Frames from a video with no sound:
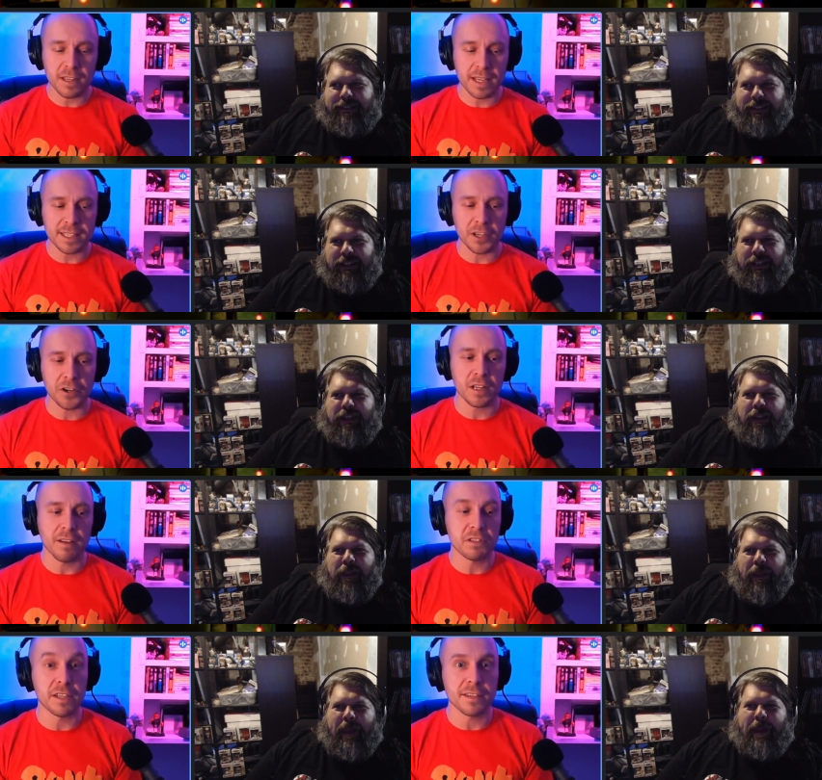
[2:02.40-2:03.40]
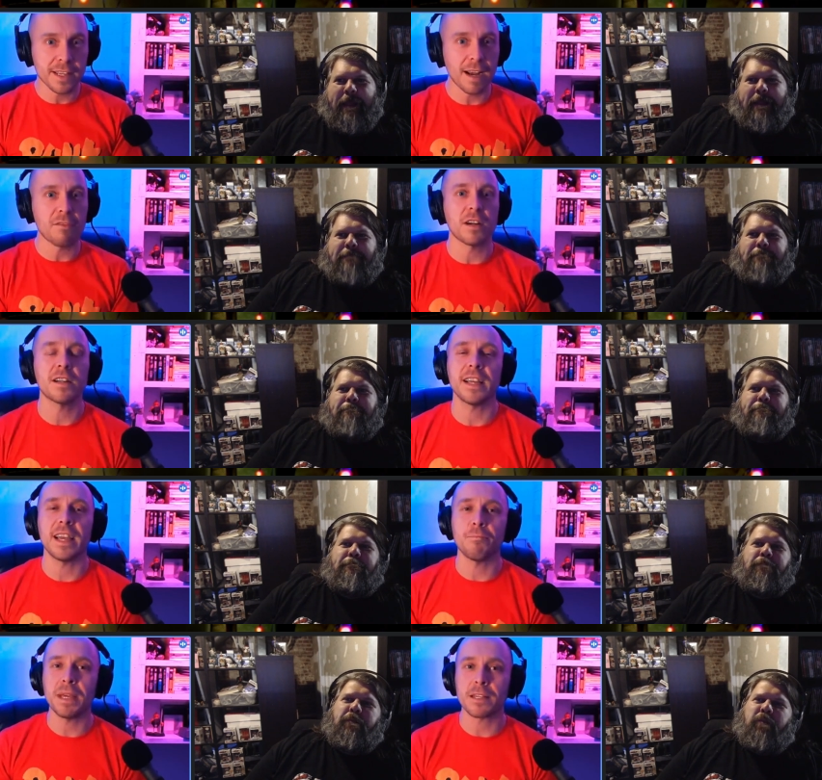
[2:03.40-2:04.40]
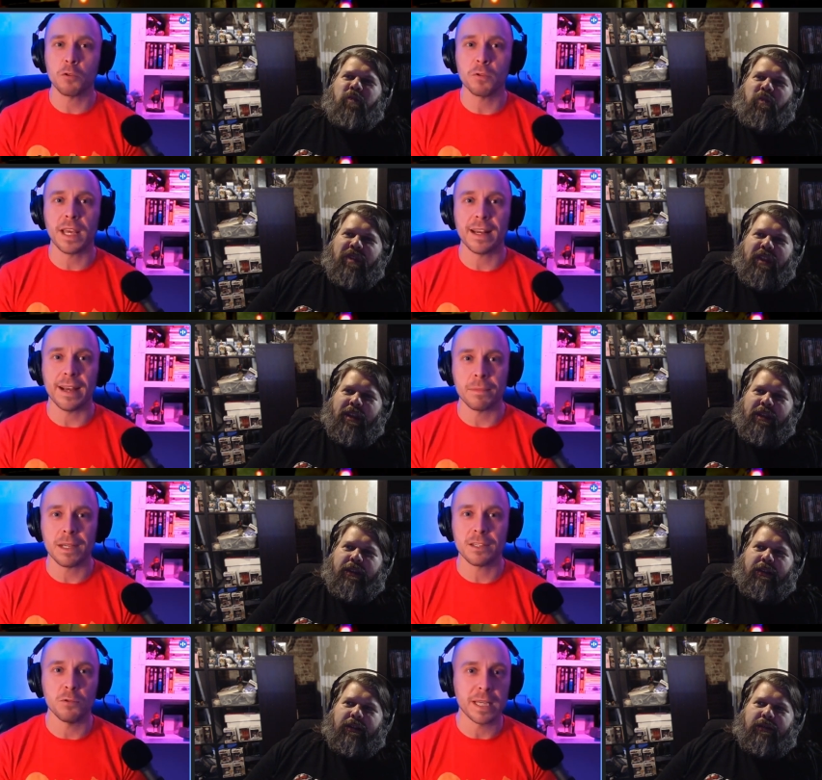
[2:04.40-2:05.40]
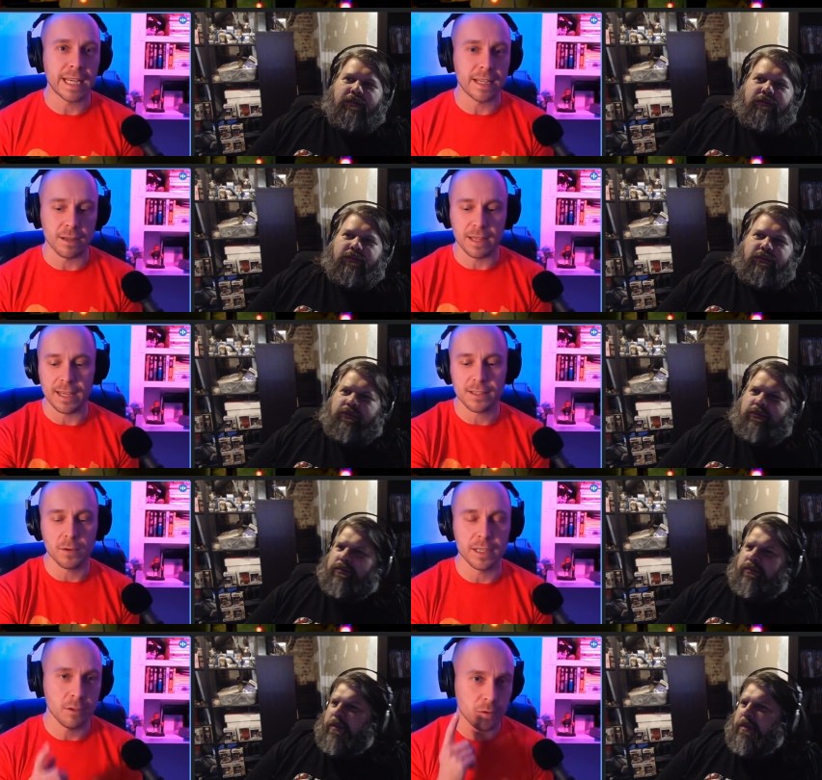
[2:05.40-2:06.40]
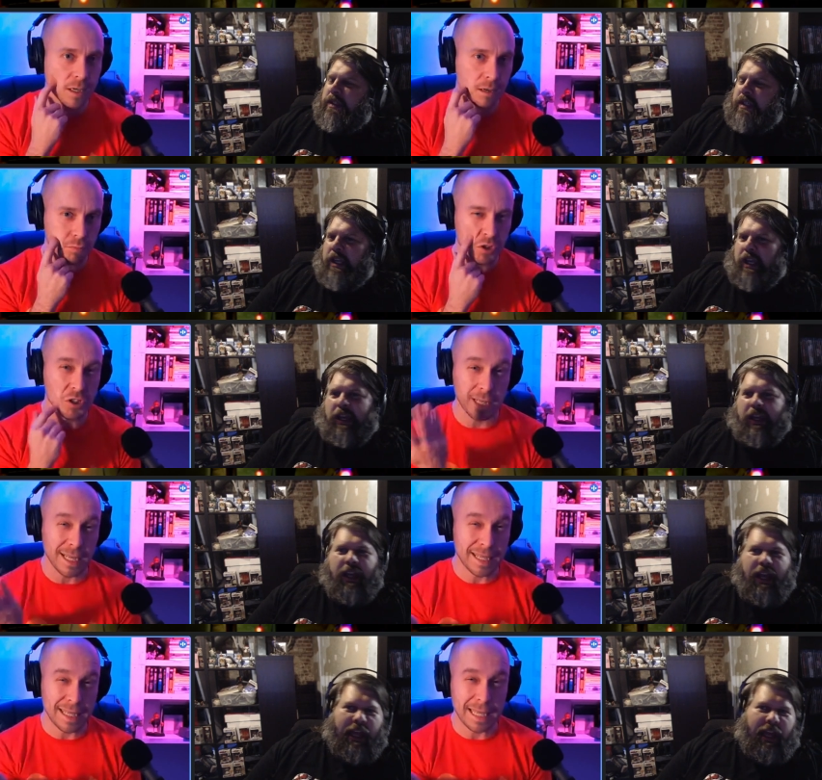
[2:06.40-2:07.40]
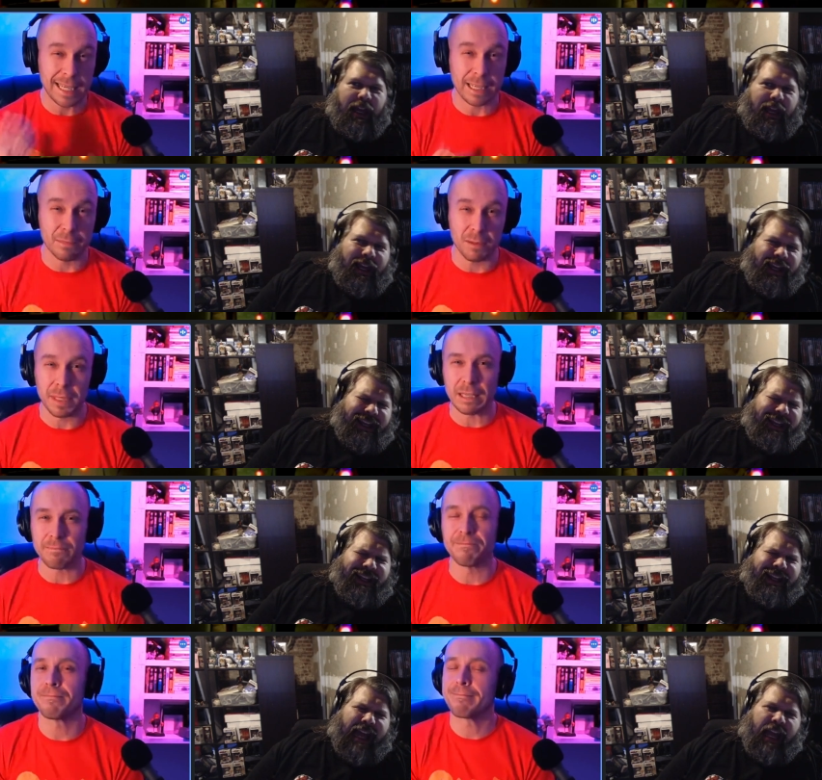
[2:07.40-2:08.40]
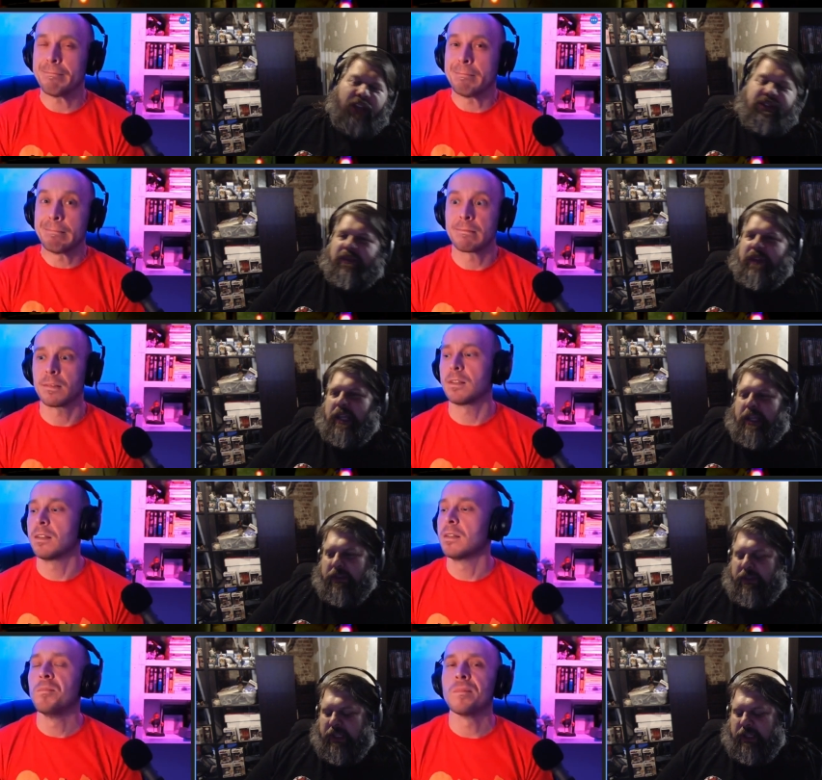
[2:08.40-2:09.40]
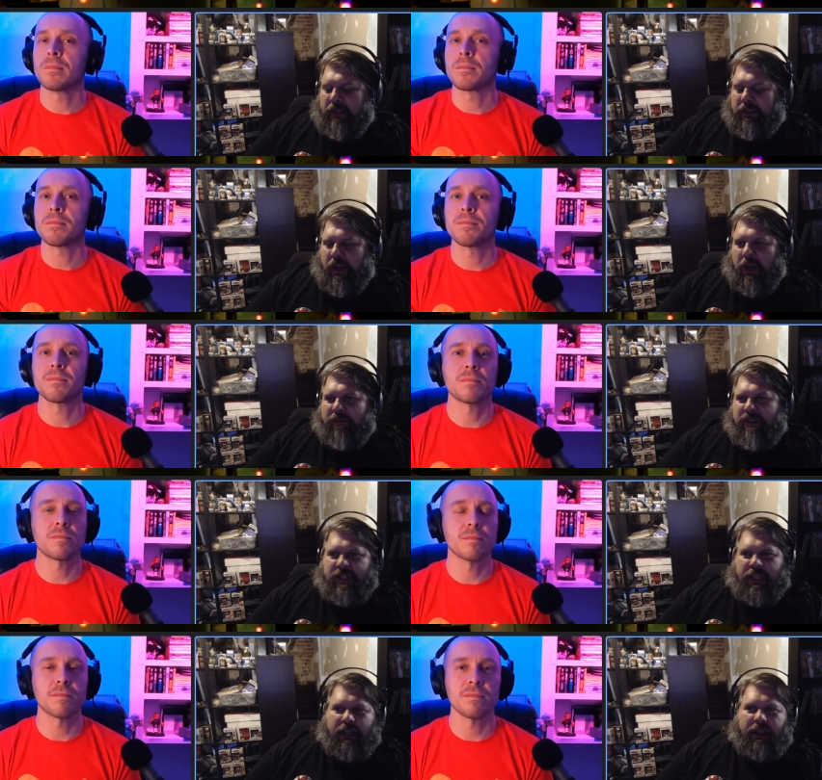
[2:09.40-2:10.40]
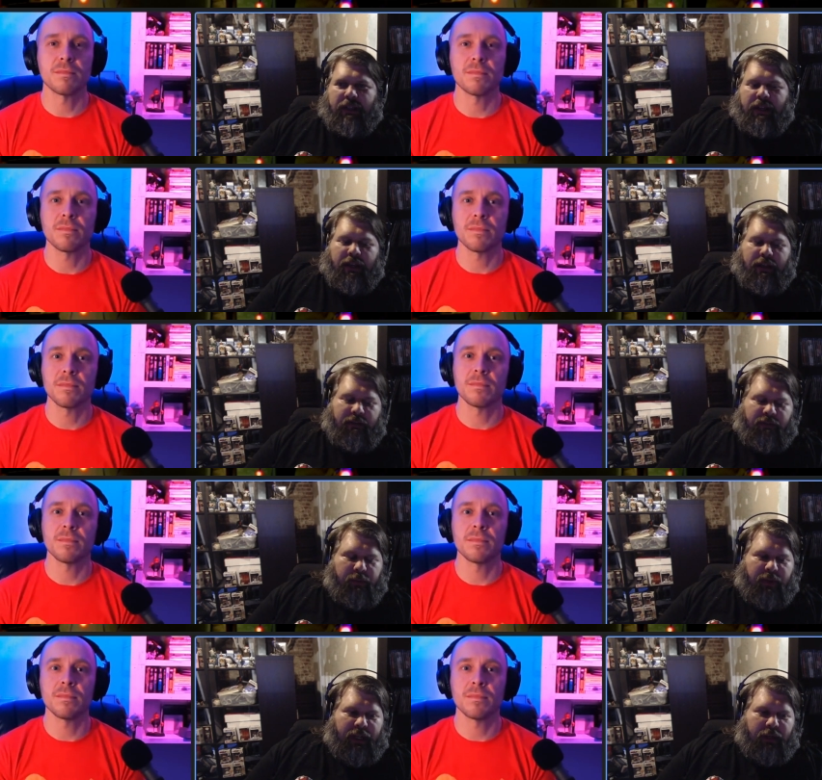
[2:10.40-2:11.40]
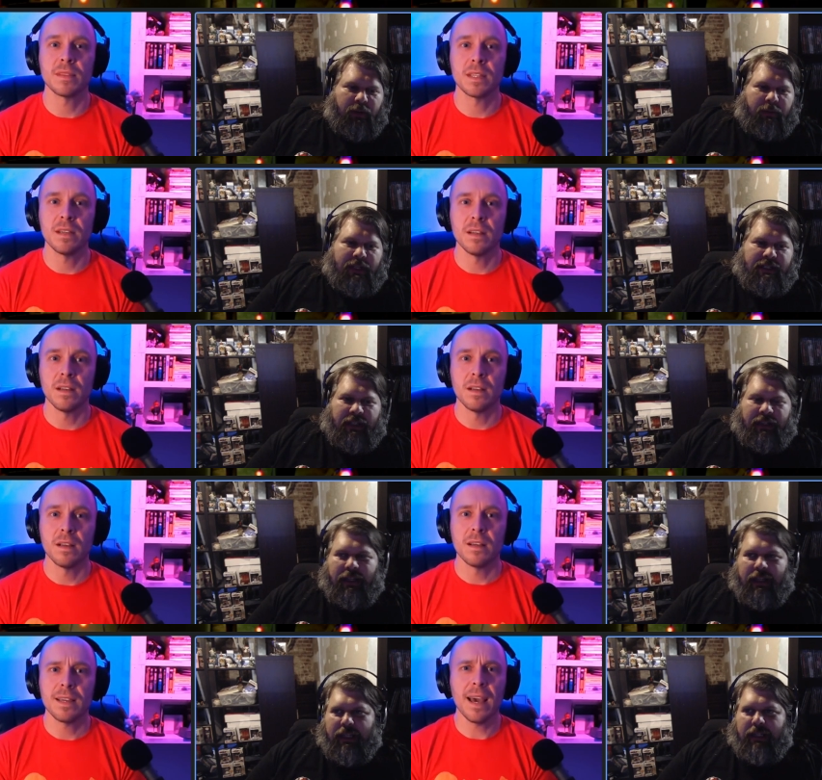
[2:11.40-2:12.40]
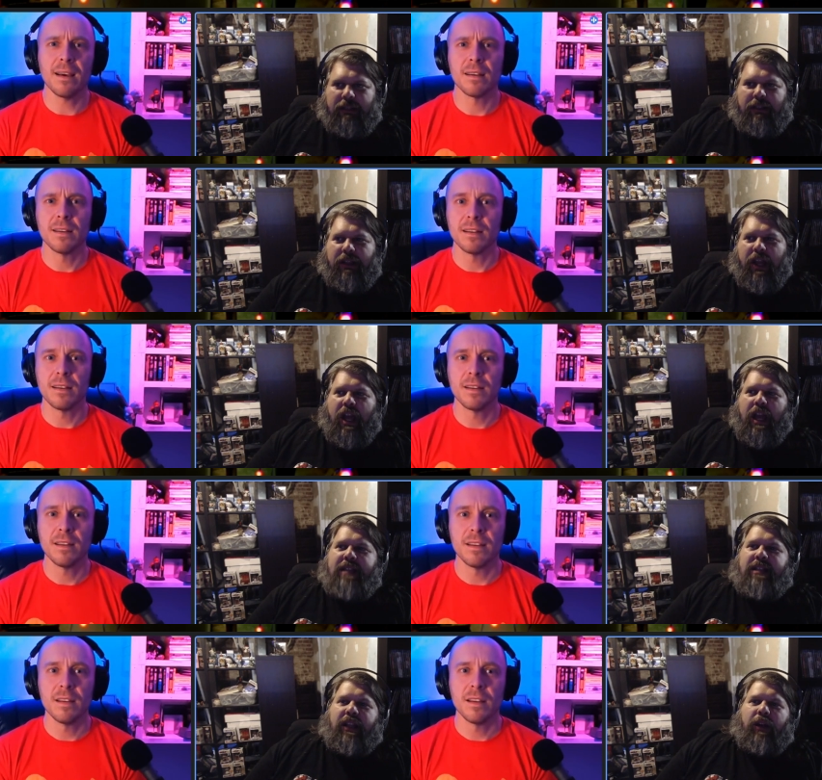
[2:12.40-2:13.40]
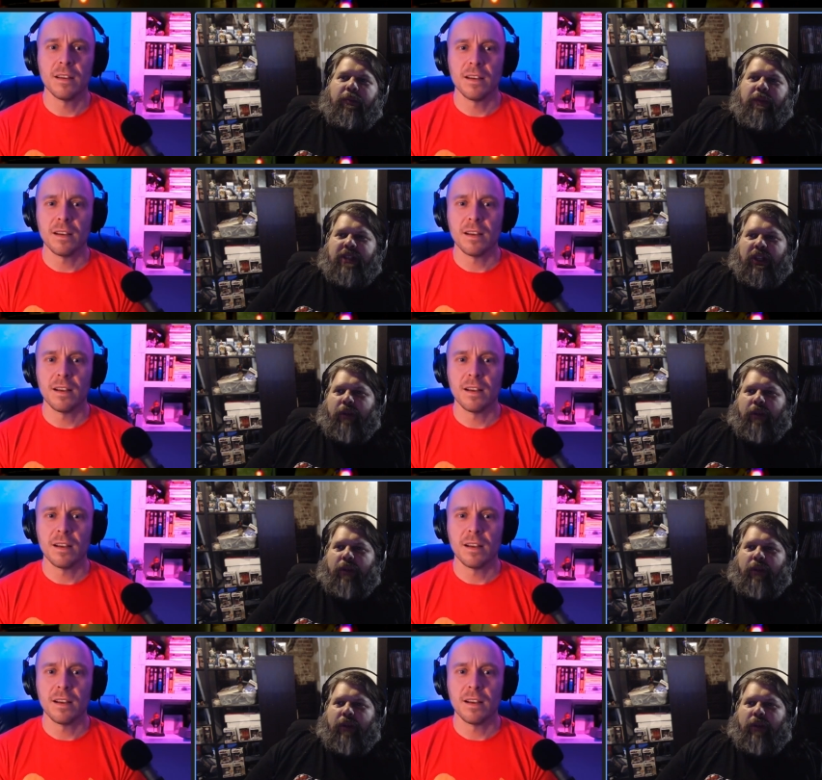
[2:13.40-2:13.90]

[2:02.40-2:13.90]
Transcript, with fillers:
Speaker 1: are the things that you're going to love to discover and being told that i'm not too keen on that so i do not yeah. appreciate the imdb
Speaker 2: i also feel like the the harvesting uh, from pregnant women is a little yeah. a little it's a little